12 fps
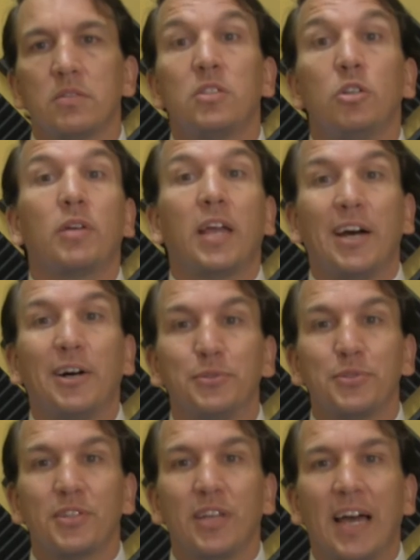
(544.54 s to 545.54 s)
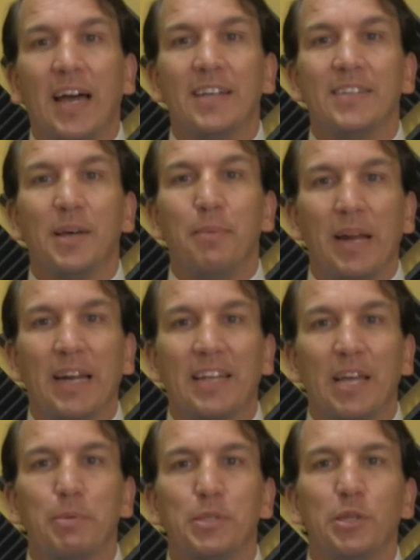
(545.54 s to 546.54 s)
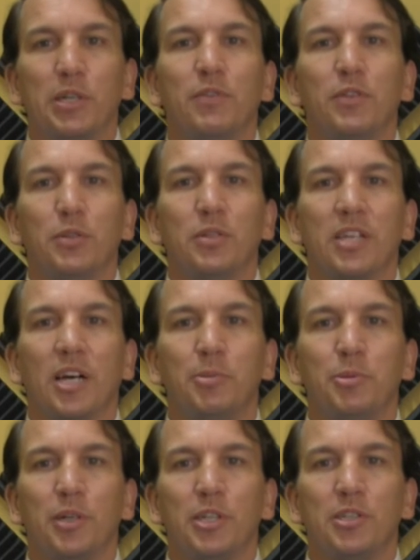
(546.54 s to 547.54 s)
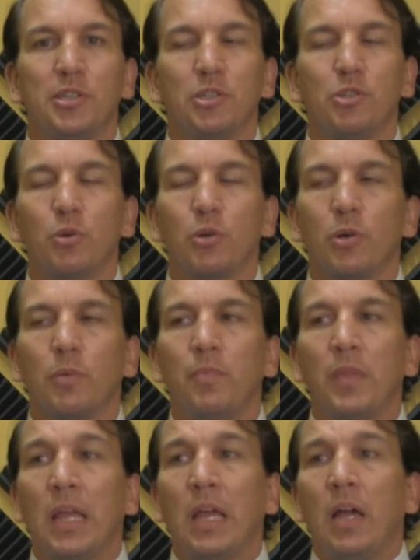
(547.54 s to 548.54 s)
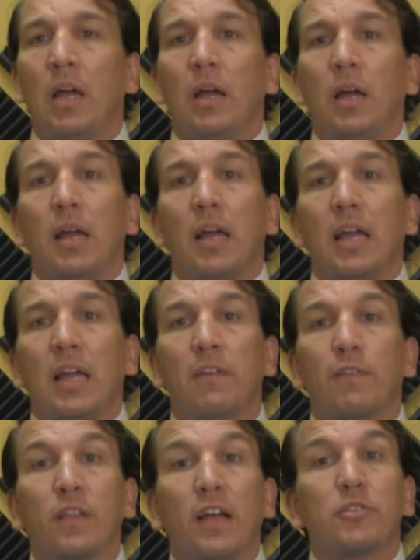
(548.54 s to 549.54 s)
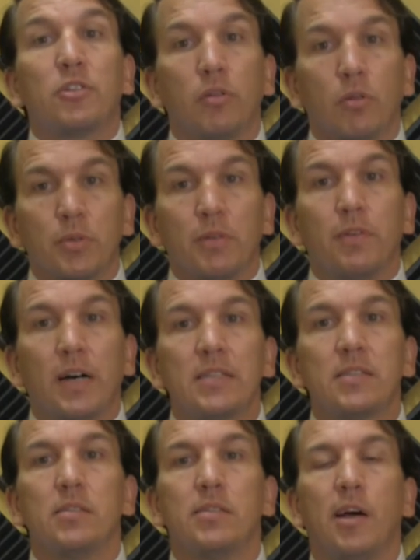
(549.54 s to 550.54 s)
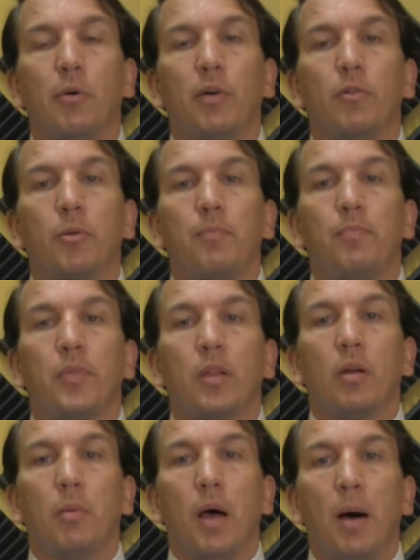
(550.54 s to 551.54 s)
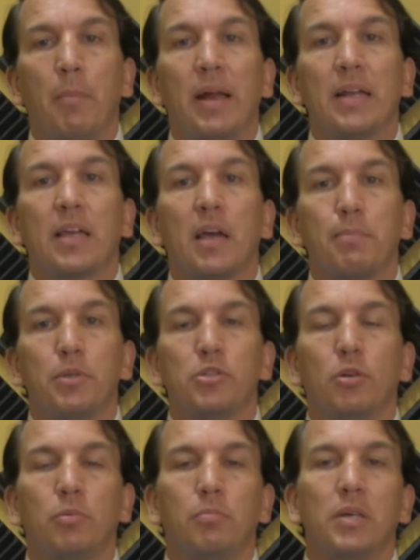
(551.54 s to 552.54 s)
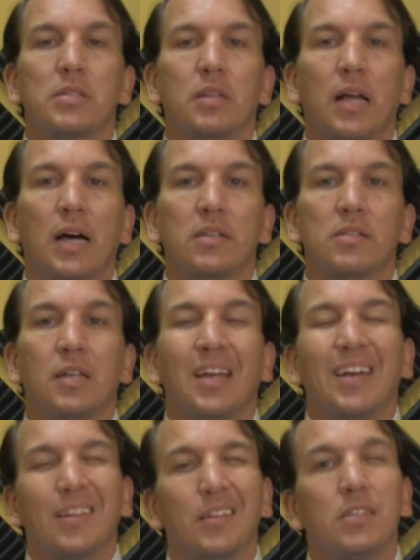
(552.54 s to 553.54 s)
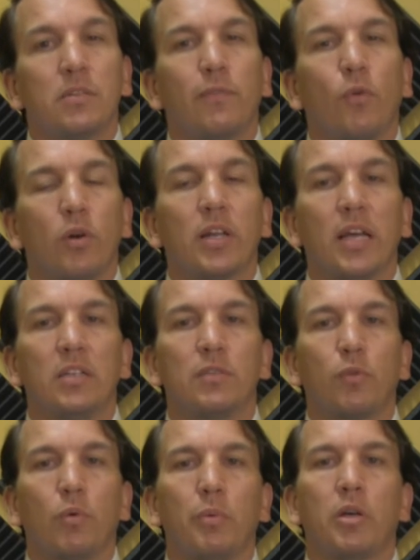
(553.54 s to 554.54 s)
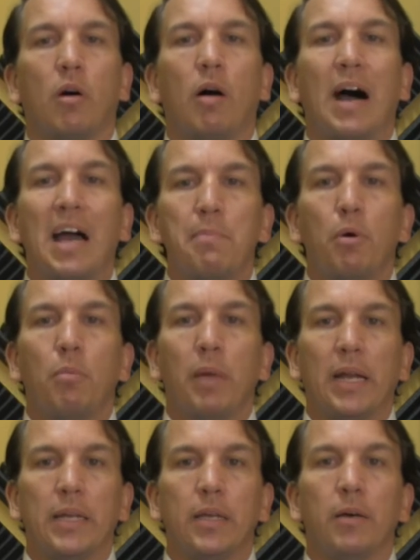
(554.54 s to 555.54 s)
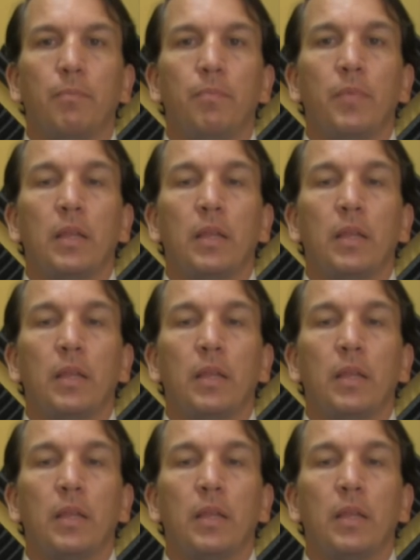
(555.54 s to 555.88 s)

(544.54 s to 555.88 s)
still counts as a manic episode, even though the time duration is shorter. If left to their own devices, however, a manic episode must last at least 4 days for what we call hypomania,